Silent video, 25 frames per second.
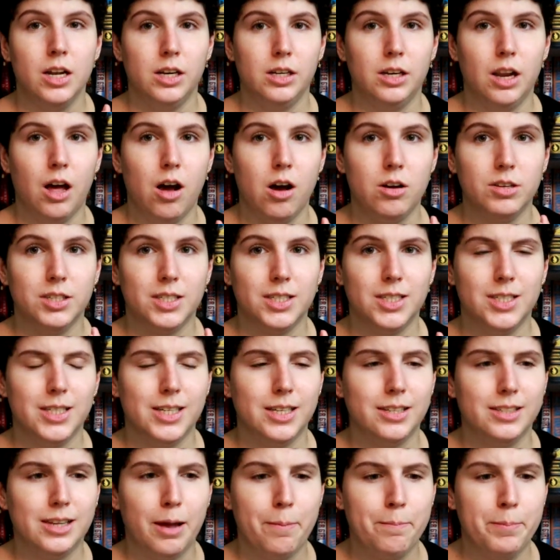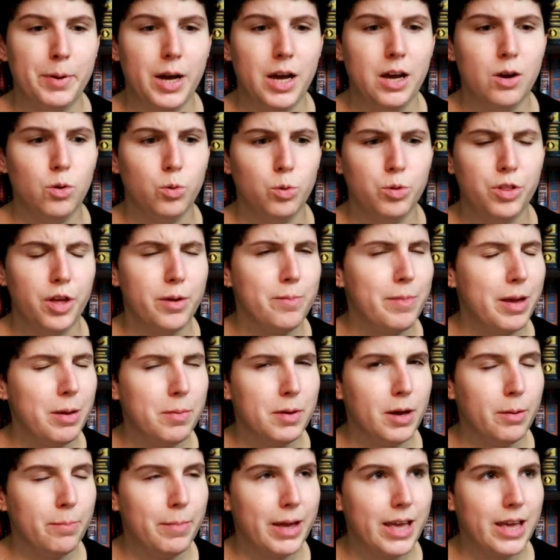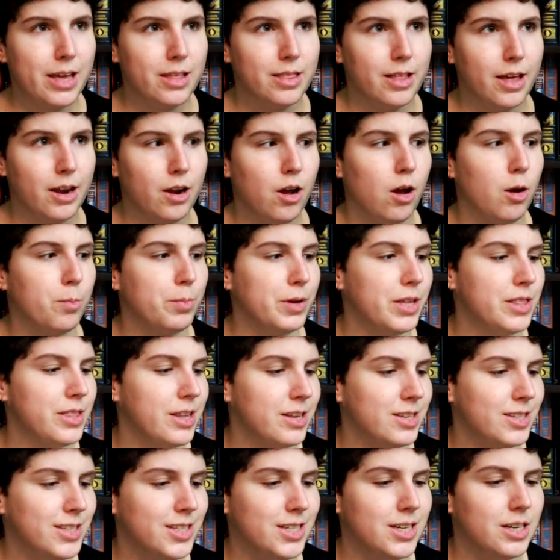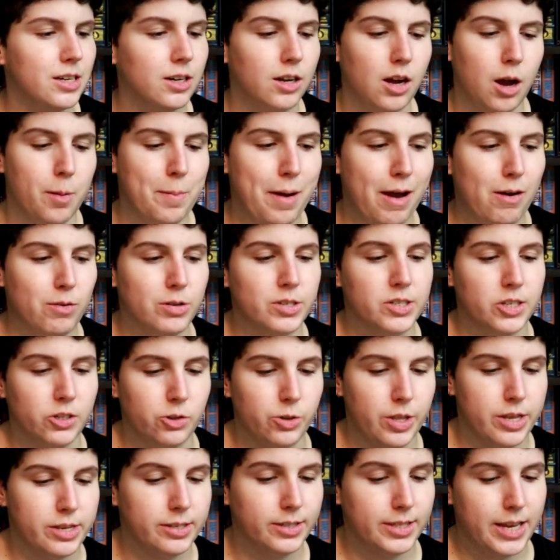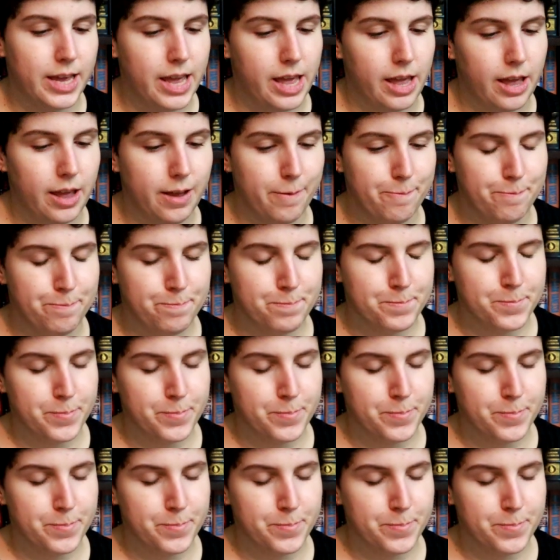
last December, although maybe I'm making that up and this didn't come out until this year,